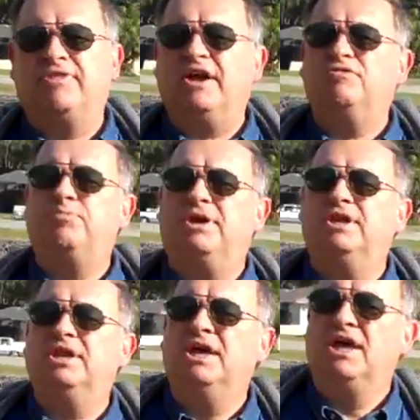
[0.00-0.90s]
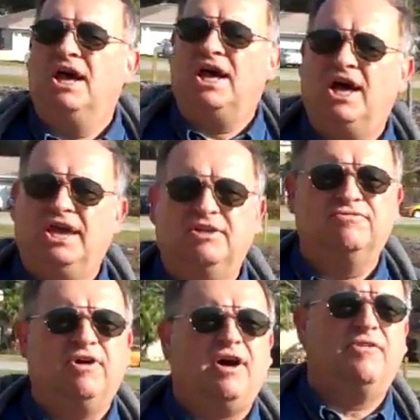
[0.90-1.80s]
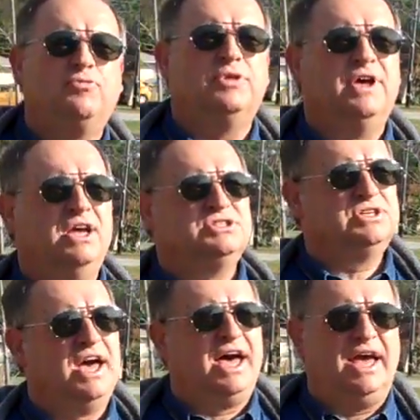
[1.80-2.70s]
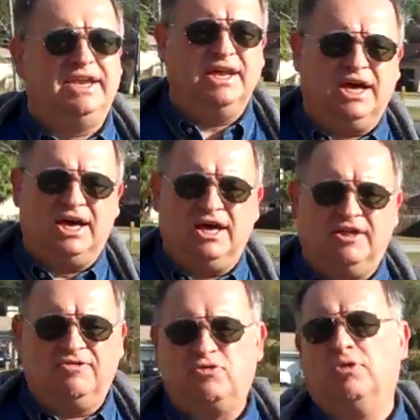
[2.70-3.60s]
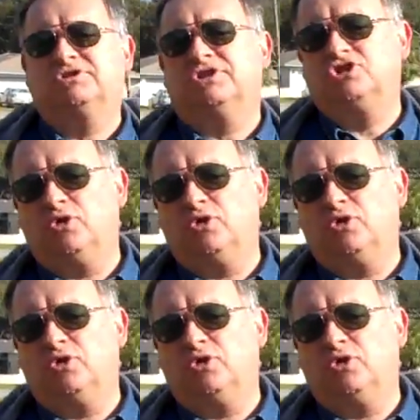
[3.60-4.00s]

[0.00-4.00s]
They've been involved with us on, of course, the